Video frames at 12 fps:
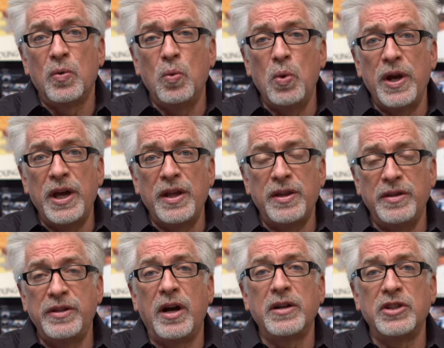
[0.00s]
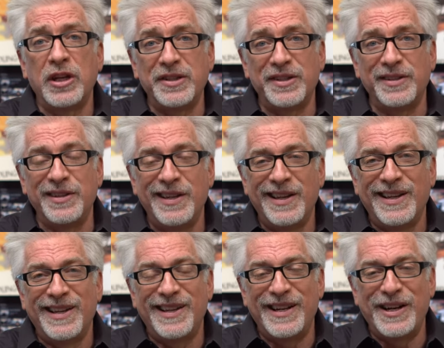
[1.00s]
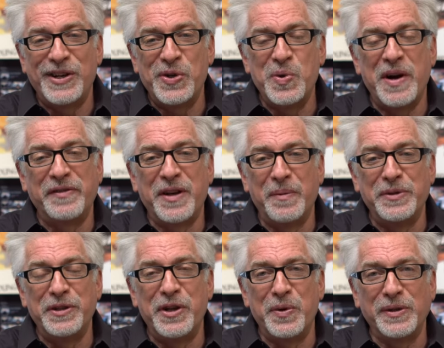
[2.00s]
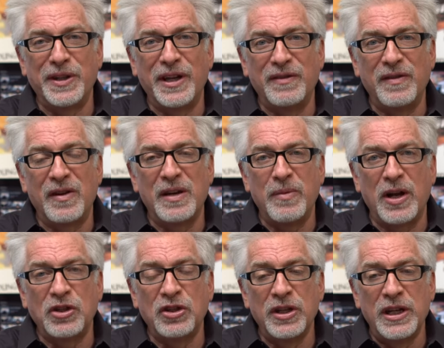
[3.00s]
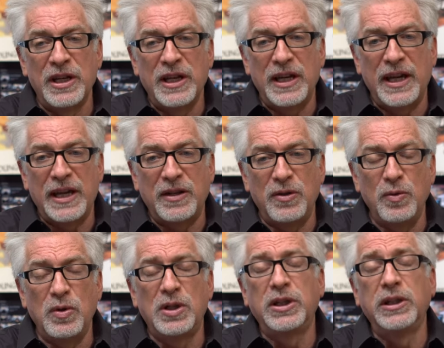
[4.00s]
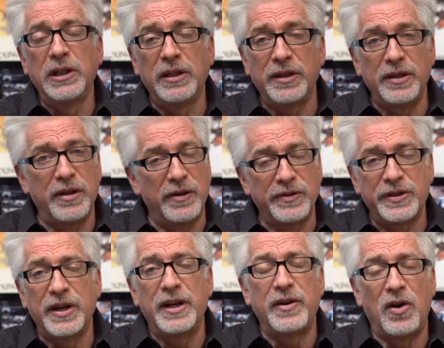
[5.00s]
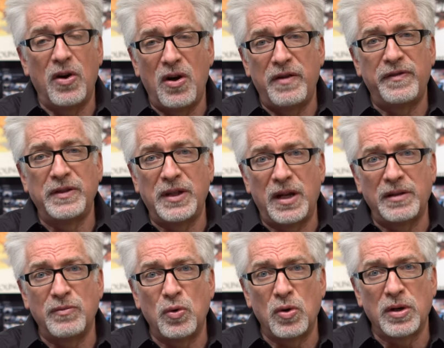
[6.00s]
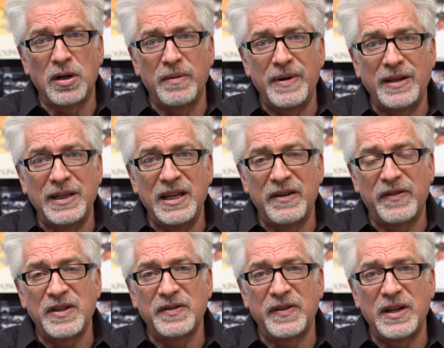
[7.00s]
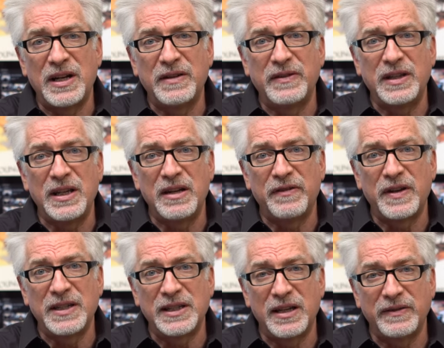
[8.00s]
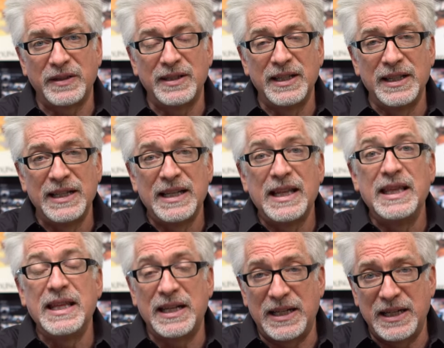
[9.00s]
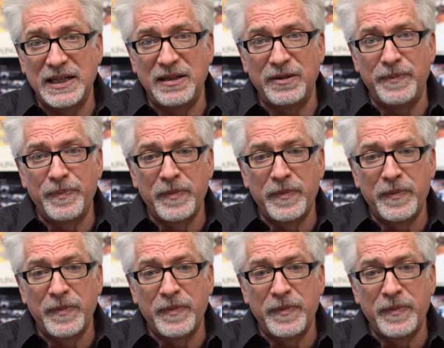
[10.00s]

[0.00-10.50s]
with Doug Jensen, who I've come to know and like very much, and who clearly knows an awful lot more about the FS5 and the FS7 than I do.